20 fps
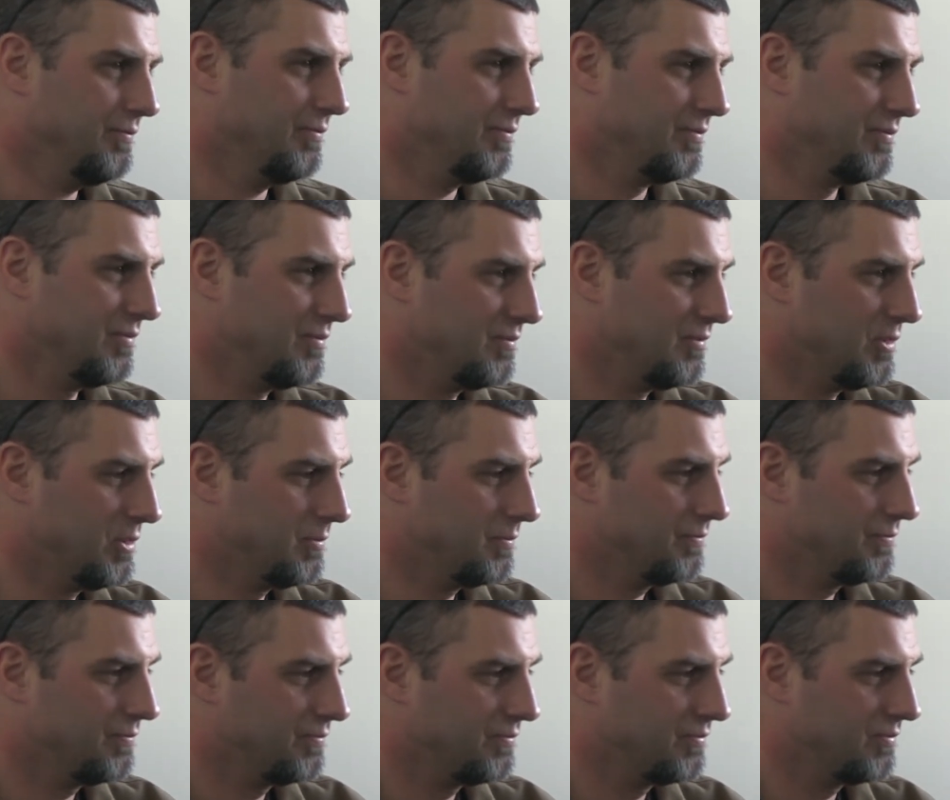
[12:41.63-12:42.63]
Yeah, this is what
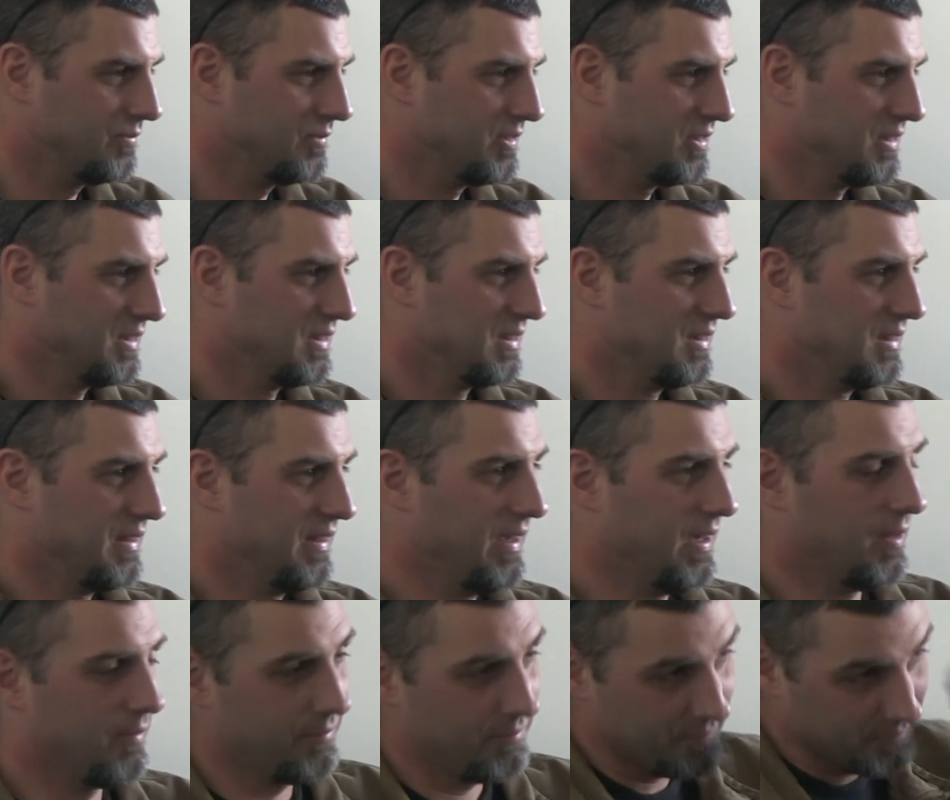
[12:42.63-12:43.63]
I've been
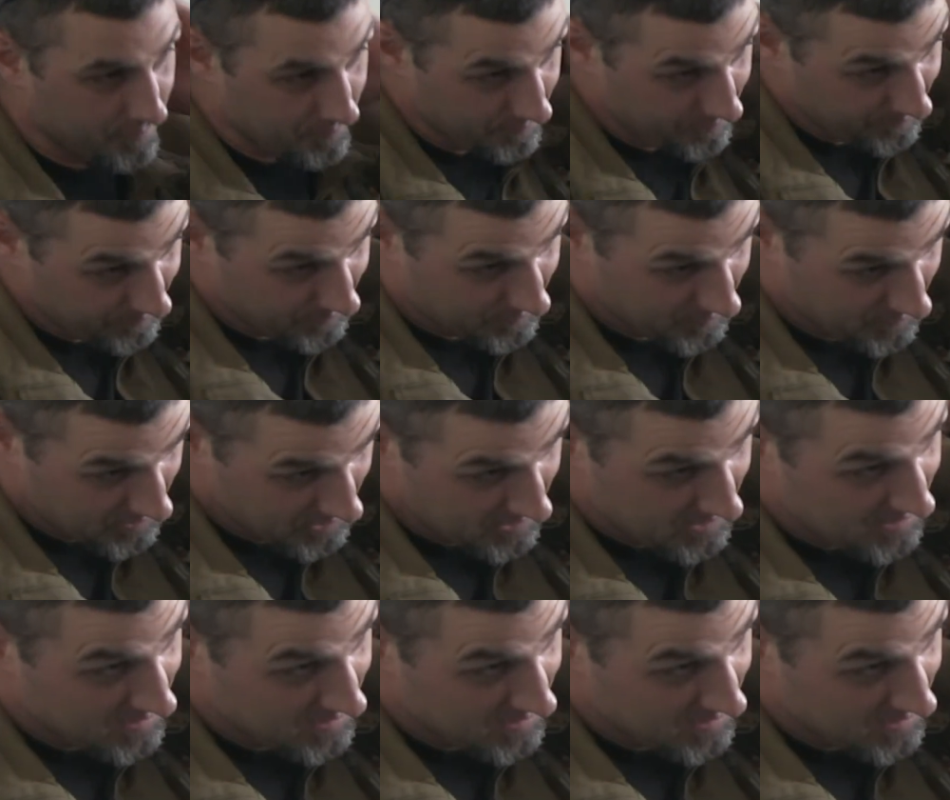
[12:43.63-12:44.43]
learning for the past several